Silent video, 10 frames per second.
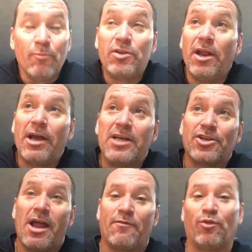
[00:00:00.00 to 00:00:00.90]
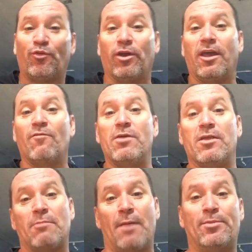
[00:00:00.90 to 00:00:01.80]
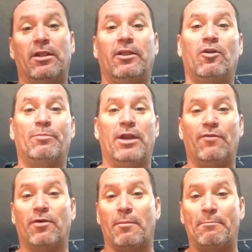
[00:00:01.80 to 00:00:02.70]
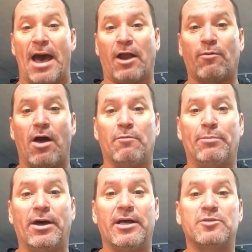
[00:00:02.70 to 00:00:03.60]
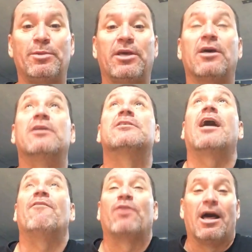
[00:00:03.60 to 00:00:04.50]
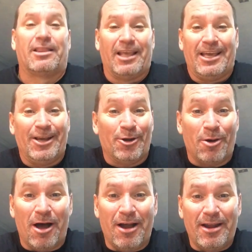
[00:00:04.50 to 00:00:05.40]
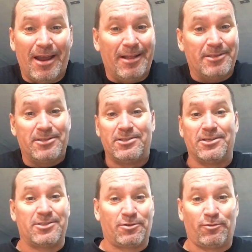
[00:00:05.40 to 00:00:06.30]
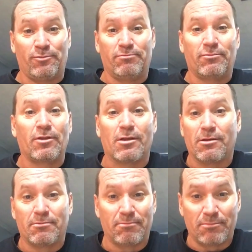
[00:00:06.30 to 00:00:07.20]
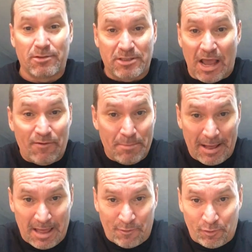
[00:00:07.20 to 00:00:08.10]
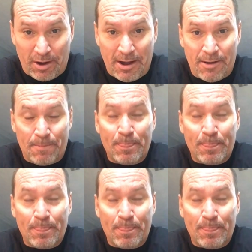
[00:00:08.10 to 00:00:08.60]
Today you guys are going to have to forgive me. There might be a little bit of a background buzz because I've got the heater on and it's just saving my life right now.